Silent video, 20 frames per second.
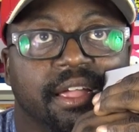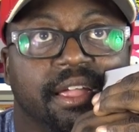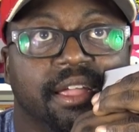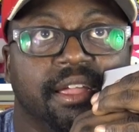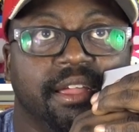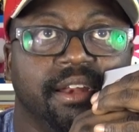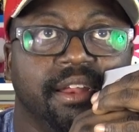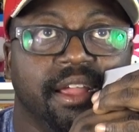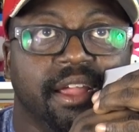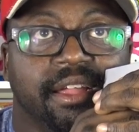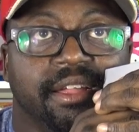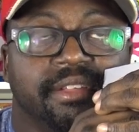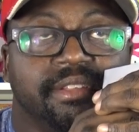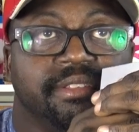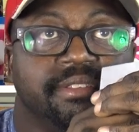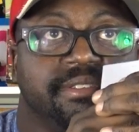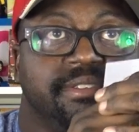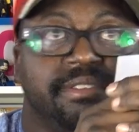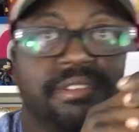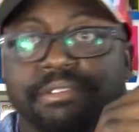It ain't
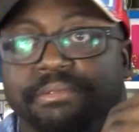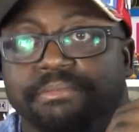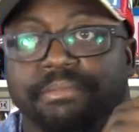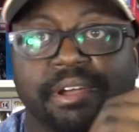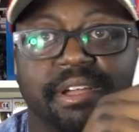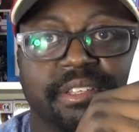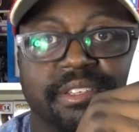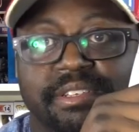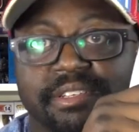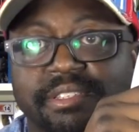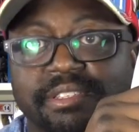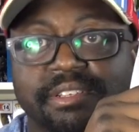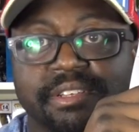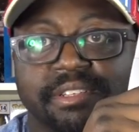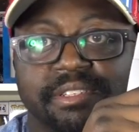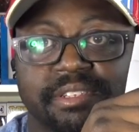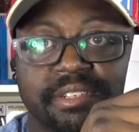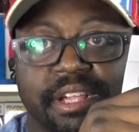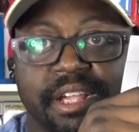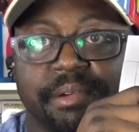too much to
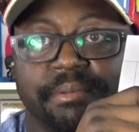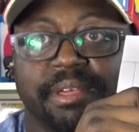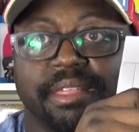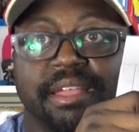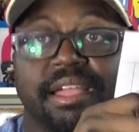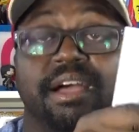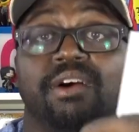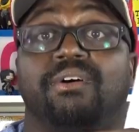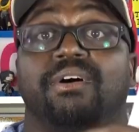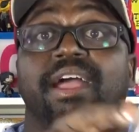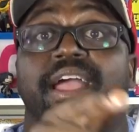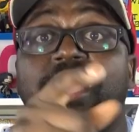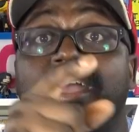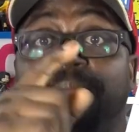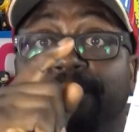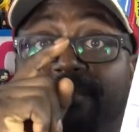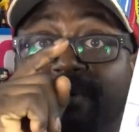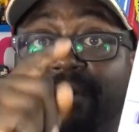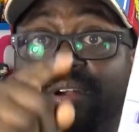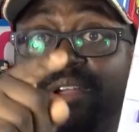jam. I think I had
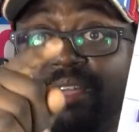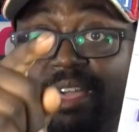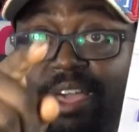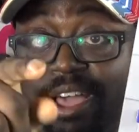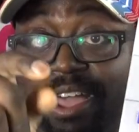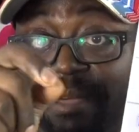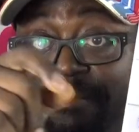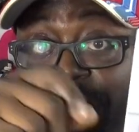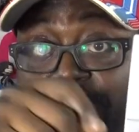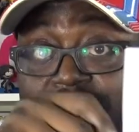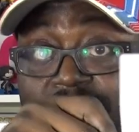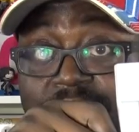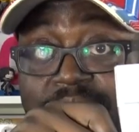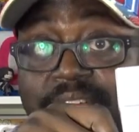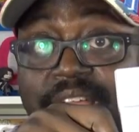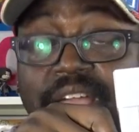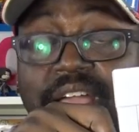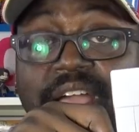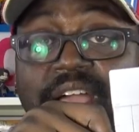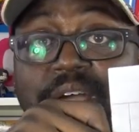Mortal Kombat.
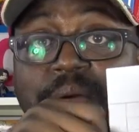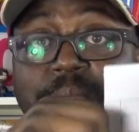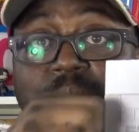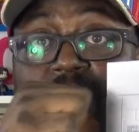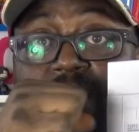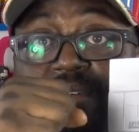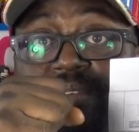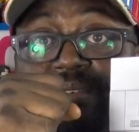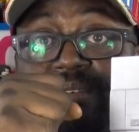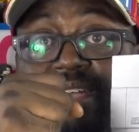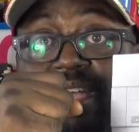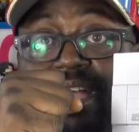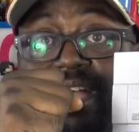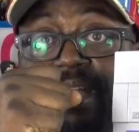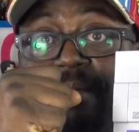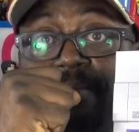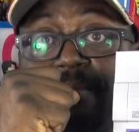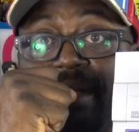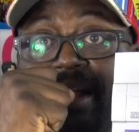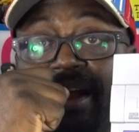Mortal
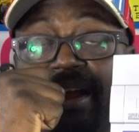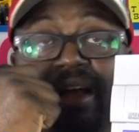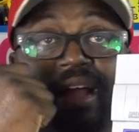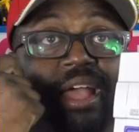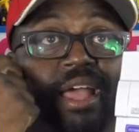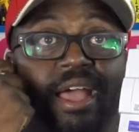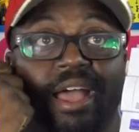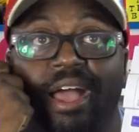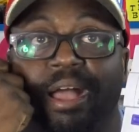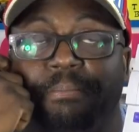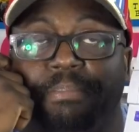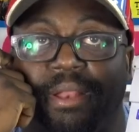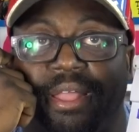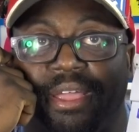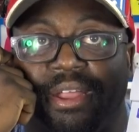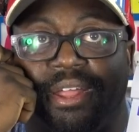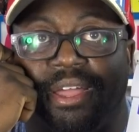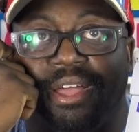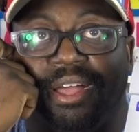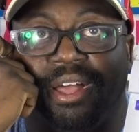Kombat. I
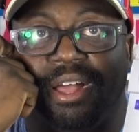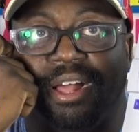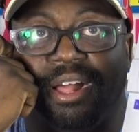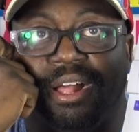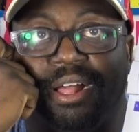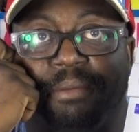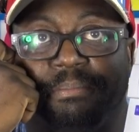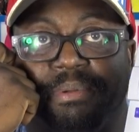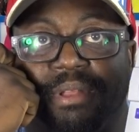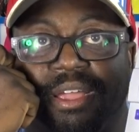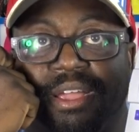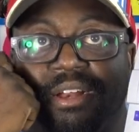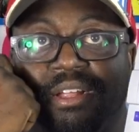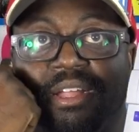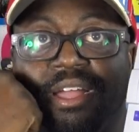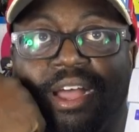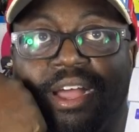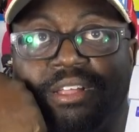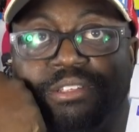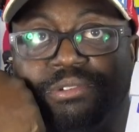played
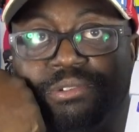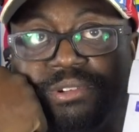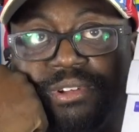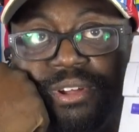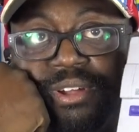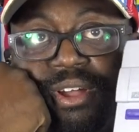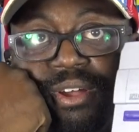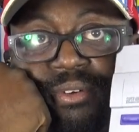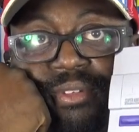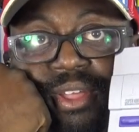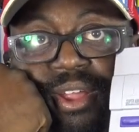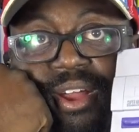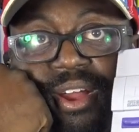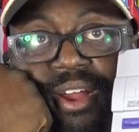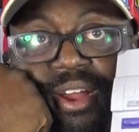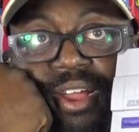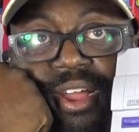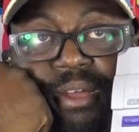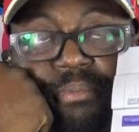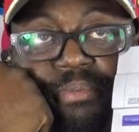Contra on
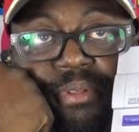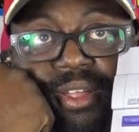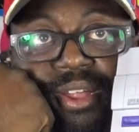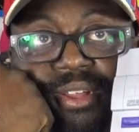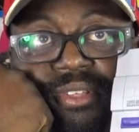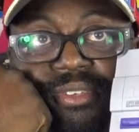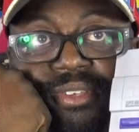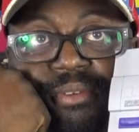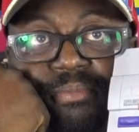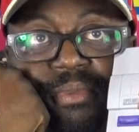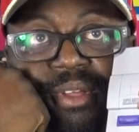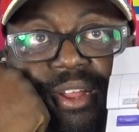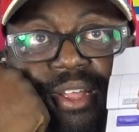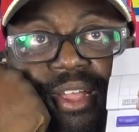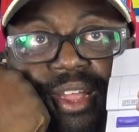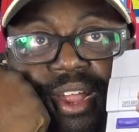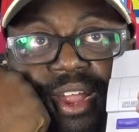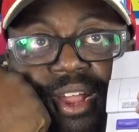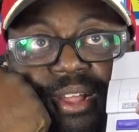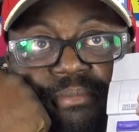there. I played so many
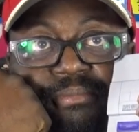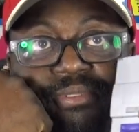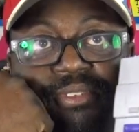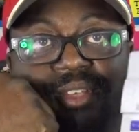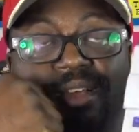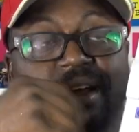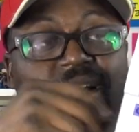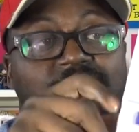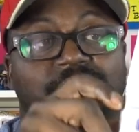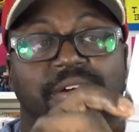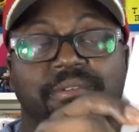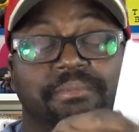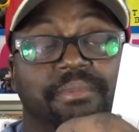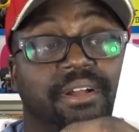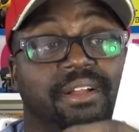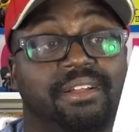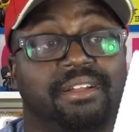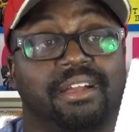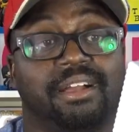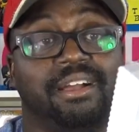games. Oh
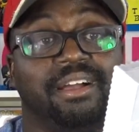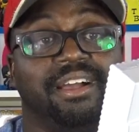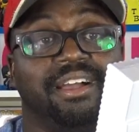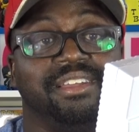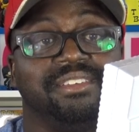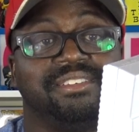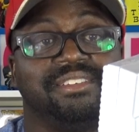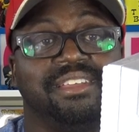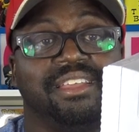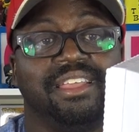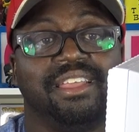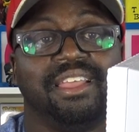my gosh.